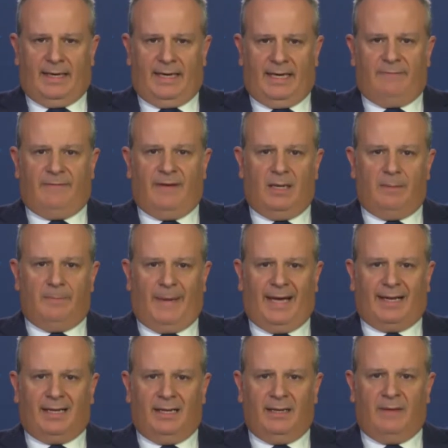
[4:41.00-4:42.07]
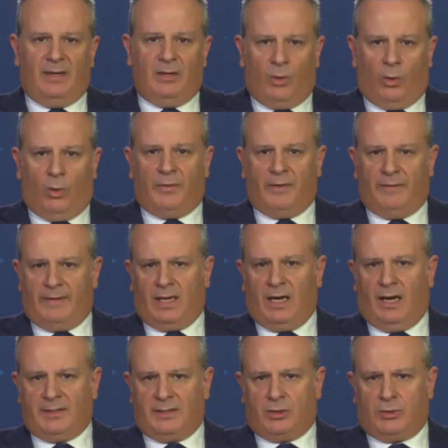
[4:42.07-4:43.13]
He fell in battle in the north of the
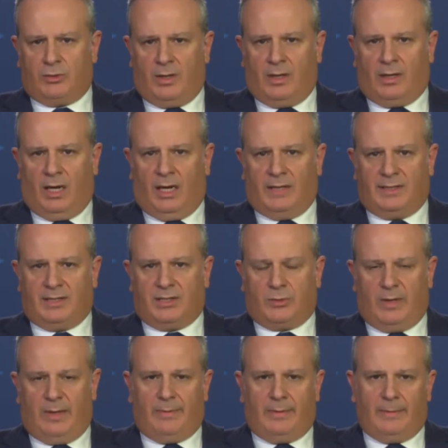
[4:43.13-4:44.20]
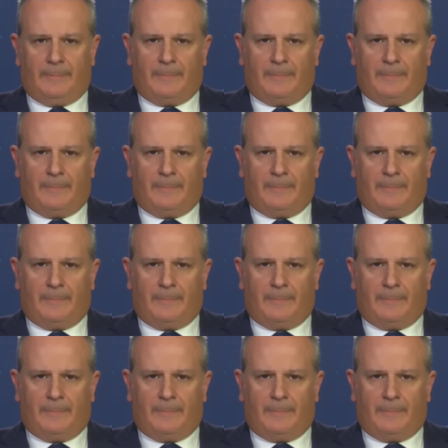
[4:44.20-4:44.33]
Gaza Strip.